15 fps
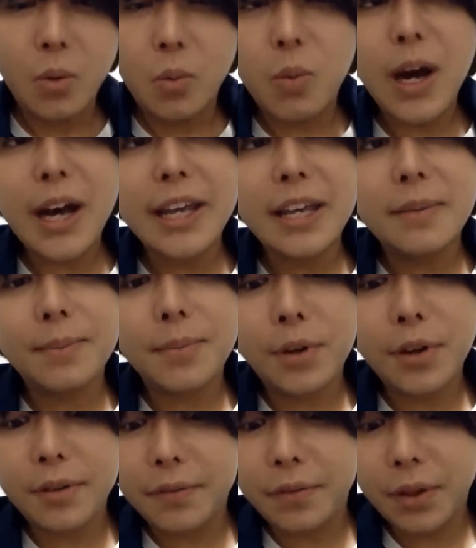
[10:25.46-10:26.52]
Why
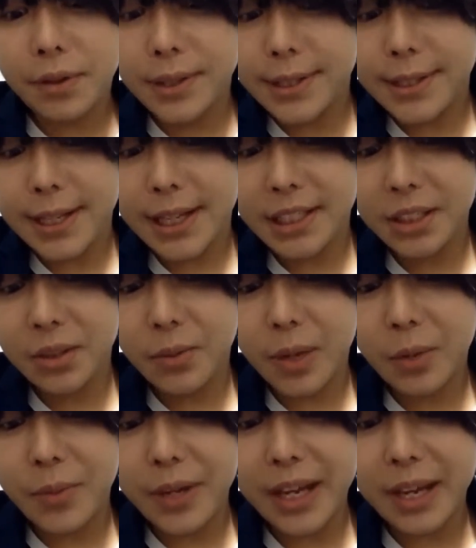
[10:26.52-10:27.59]
import foreign talent
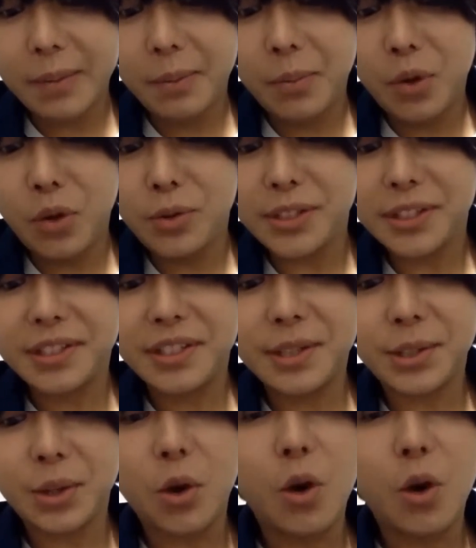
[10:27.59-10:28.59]
when we can mold this